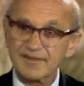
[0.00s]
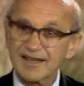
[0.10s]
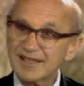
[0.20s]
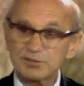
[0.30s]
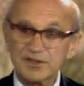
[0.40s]

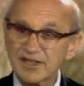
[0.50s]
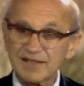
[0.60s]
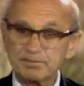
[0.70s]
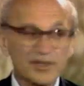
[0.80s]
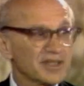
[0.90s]
It will
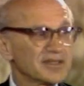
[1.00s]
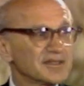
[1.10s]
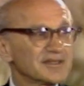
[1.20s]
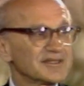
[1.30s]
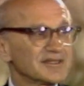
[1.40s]
not be.
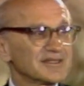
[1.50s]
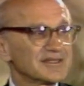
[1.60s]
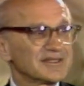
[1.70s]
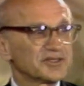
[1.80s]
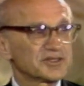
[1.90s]

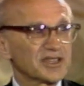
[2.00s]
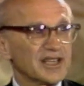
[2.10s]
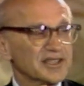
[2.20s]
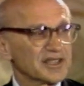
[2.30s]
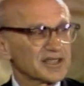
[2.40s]
You see,
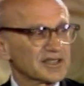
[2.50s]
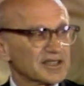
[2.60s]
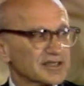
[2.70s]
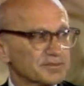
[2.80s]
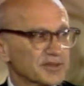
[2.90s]
I think
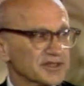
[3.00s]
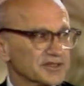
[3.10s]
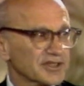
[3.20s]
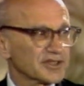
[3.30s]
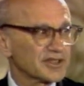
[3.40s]
uh,
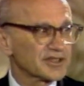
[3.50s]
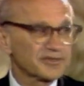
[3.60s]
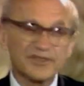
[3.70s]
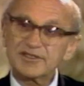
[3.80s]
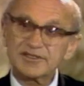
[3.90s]
President Carter
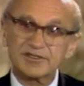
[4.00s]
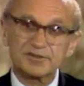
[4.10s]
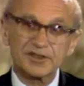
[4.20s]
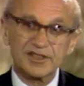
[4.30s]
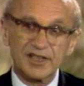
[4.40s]
faces a
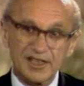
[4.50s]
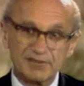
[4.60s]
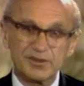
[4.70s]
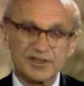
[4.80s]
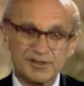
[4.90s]
real
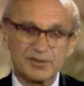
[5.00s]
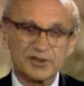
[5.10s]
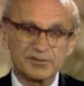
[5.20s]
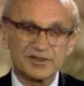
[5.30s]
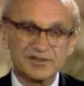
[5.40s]
dilemma at the
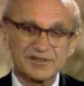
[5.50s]
moment